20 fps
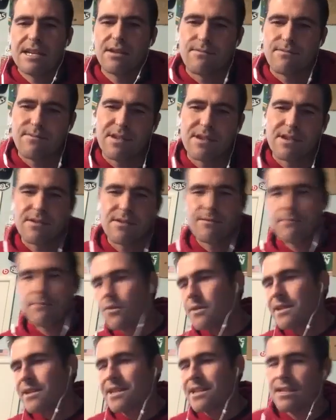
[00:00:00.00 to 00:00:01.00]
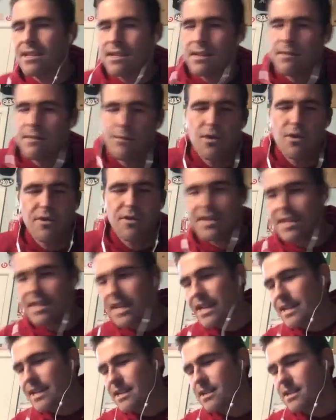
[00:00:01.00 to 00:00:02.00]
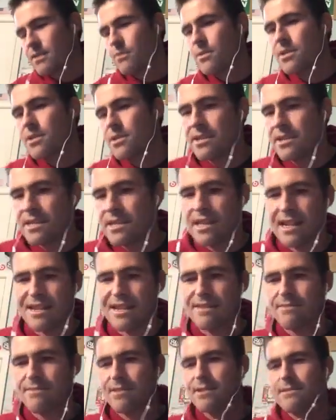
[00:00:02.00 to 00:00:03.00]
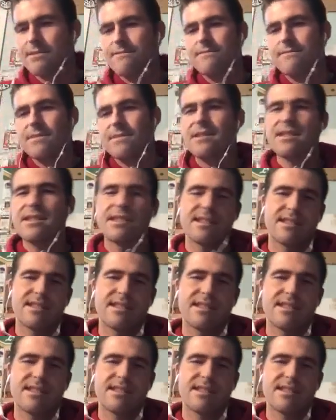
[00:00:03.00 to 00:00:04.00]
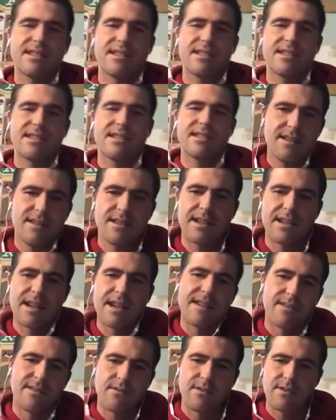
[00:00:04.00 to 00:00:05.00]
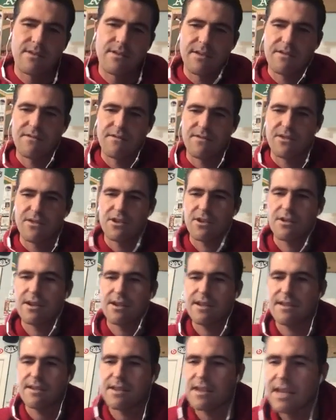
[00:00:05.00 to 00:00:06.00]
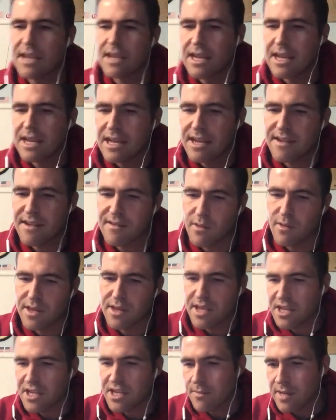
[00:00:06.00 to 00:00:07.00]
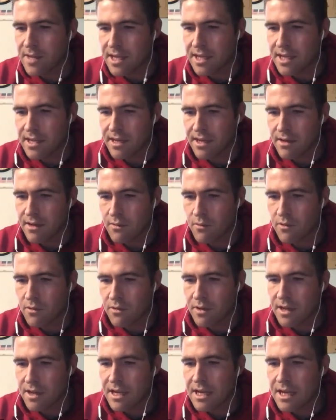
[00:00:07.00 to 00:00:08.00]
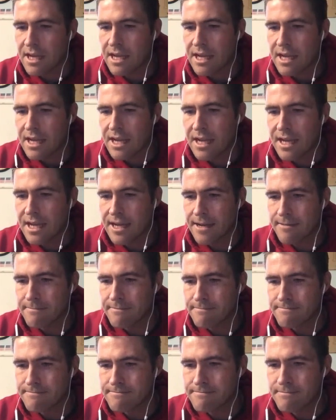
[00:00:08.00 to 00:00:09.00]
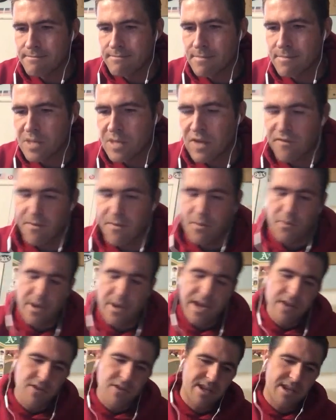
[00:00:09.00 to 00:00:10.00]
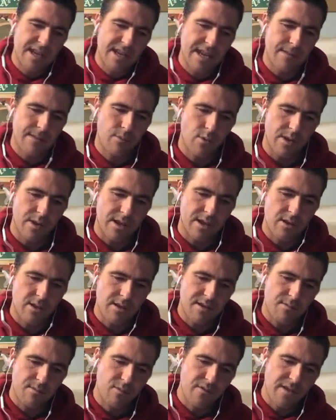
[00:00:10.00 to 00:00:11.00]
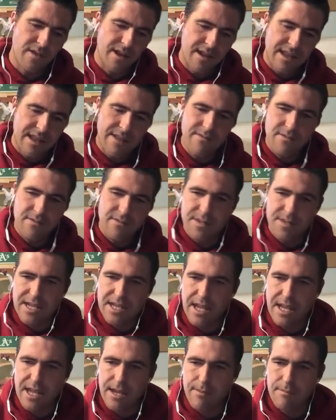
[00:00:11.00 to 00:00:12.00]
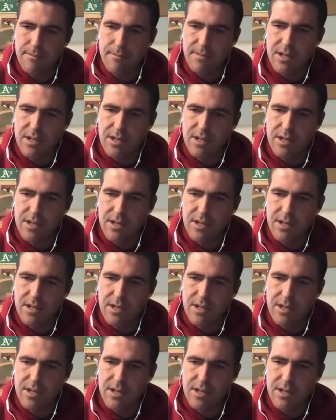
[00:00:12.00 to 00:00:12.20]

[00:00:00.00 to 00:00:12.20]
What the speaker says: Murray's nice. Wilson's nice, but this guy's the real deal for sure. He's the one that should be getting the award. From the Raiders standpoint, though, let's move on to them from this game.